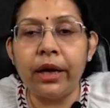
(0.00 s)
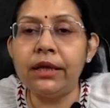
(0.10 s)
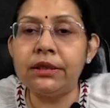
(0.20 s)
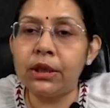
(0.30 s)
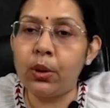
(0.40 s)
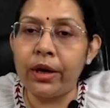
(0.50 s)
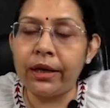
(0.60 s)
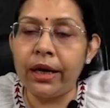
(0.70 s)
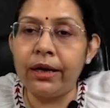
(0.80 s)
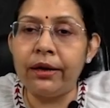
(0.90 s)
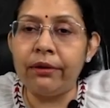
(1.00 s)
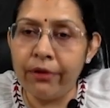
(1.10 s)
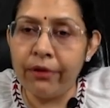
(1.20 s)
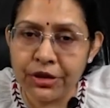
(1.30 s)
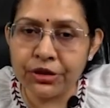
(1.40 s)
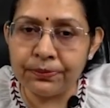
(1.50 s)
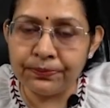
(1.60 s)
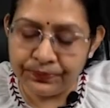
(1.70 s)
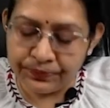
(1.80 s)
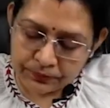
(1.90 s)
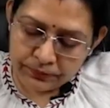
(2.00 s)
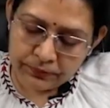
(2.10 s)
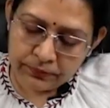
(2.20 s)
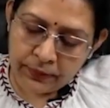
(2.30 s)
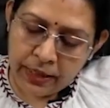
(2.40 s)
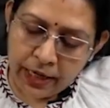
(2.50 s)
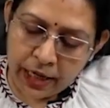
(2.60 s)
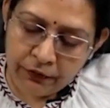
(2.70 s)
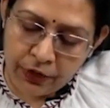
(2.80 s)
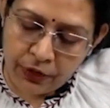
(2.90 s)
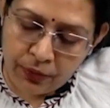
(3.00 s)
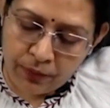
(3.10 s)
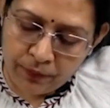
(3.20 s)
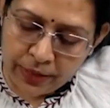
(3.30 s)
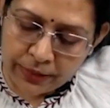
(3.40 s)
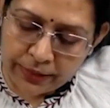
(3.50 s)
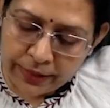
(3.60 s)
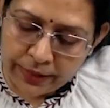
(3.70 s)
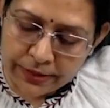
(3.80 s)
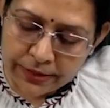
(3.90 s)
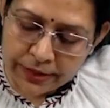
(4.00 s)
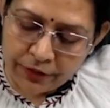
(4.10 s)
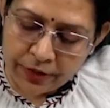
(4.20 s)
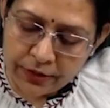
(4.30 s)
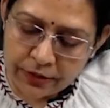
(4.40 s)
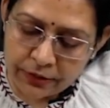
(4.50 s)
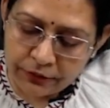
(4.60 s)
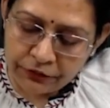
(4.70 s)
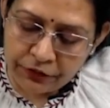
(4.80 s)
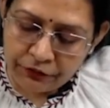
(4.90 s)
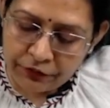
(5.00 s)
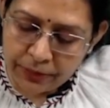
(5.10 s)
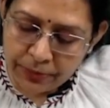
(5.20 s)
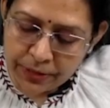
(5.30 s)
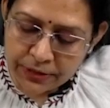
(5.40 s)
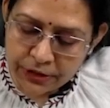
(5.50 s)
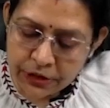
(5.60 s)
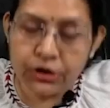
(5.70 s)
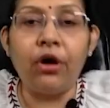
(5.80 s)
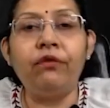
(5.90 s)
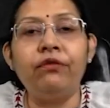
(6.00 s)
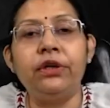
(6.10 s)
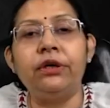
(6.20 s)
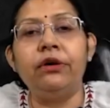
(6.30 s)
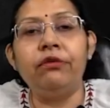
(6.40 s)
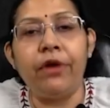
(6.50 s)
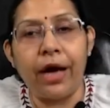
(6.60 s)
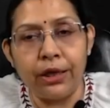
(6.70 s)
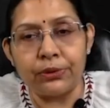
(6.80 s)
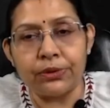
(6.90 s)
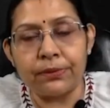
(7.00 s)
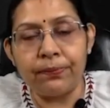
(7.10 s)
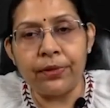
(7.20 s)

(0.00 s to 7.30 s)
interquartile range. And we know that it is covering the 50% of the values.